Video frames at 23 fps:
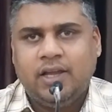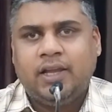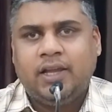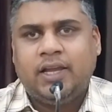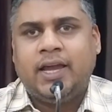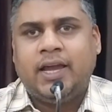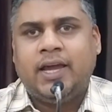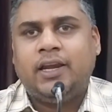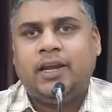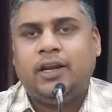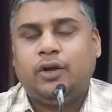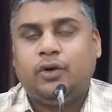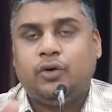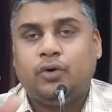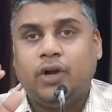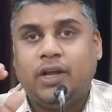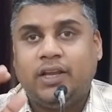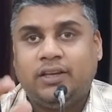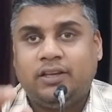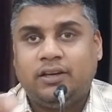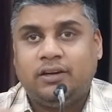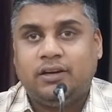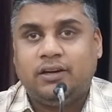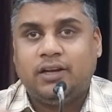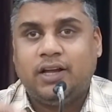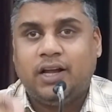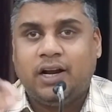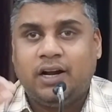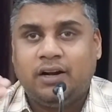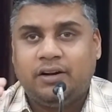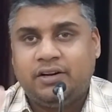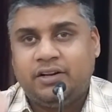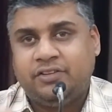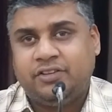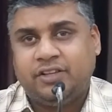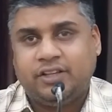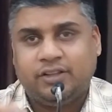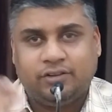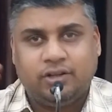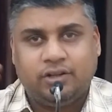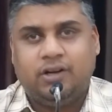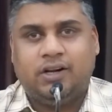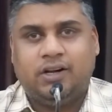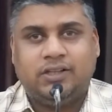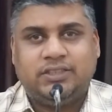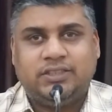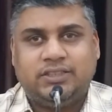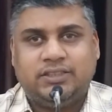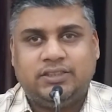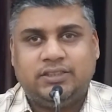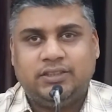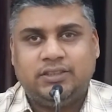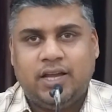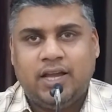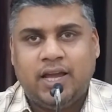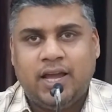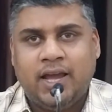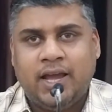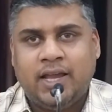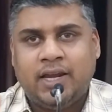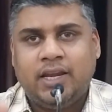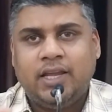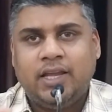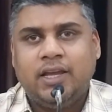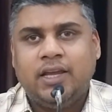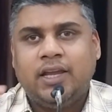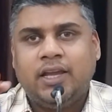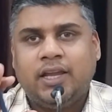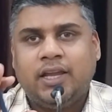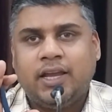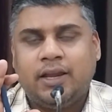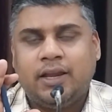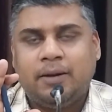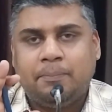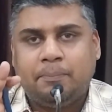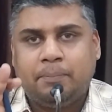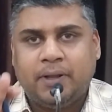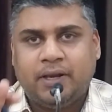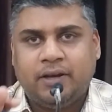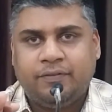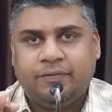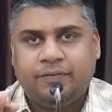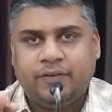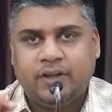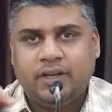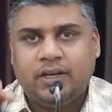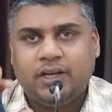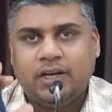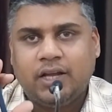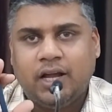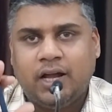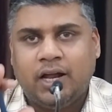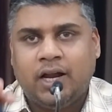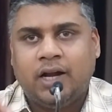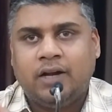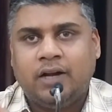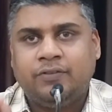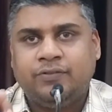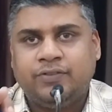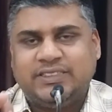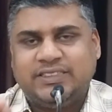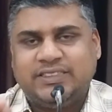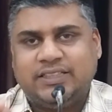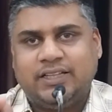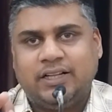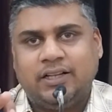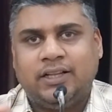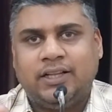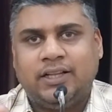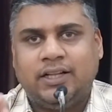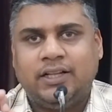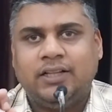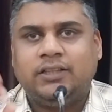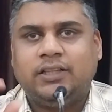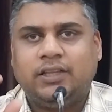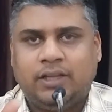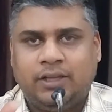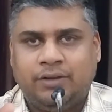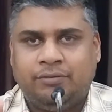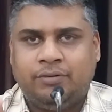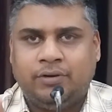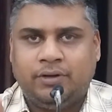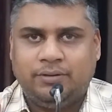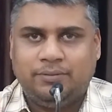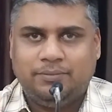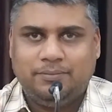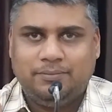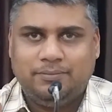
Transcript: can quieten our racing thoughts, and can benefit our physical health even.